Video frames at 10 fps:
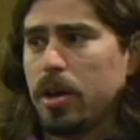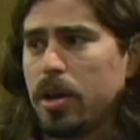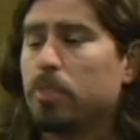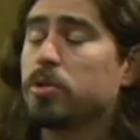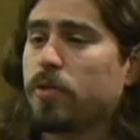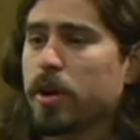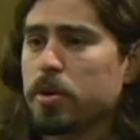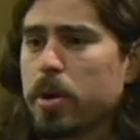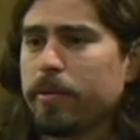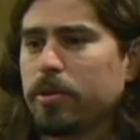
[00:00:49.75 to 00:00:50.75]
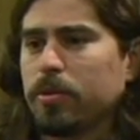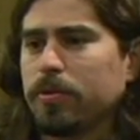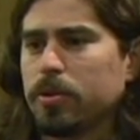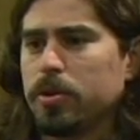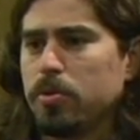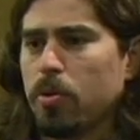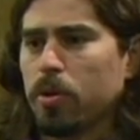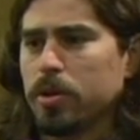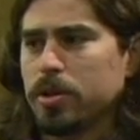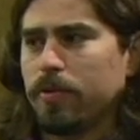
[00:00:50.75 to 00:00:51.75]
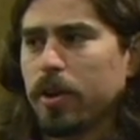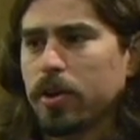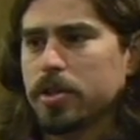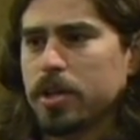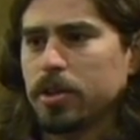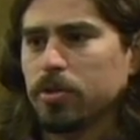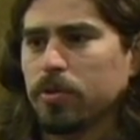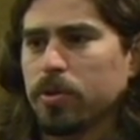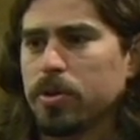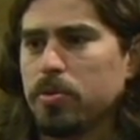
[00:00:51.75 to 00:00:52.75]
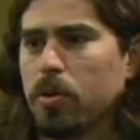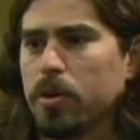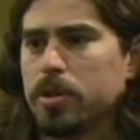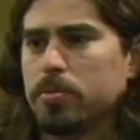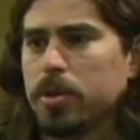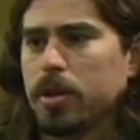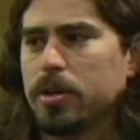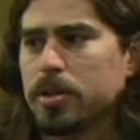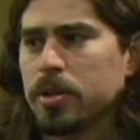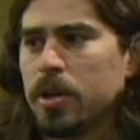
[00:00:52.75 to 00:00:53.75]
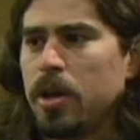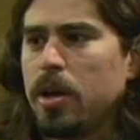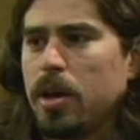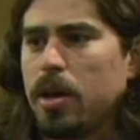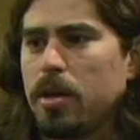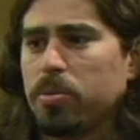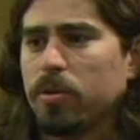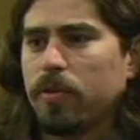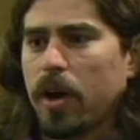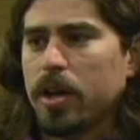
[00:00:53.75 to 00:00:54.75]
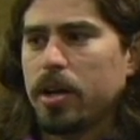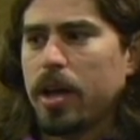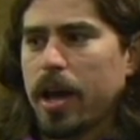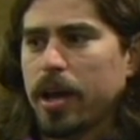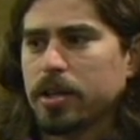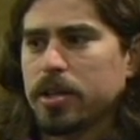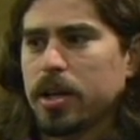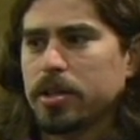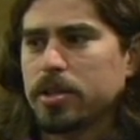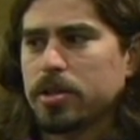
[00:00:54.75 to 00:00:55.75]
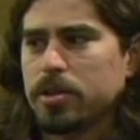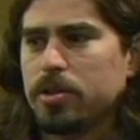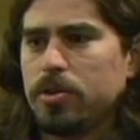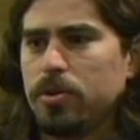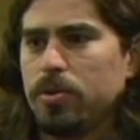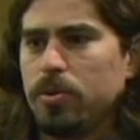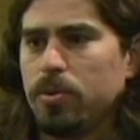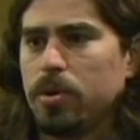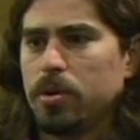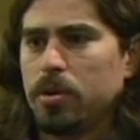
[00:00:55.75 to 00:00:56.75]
It was very pivotal for New Orleans and very essential for New Orleans because it provided access to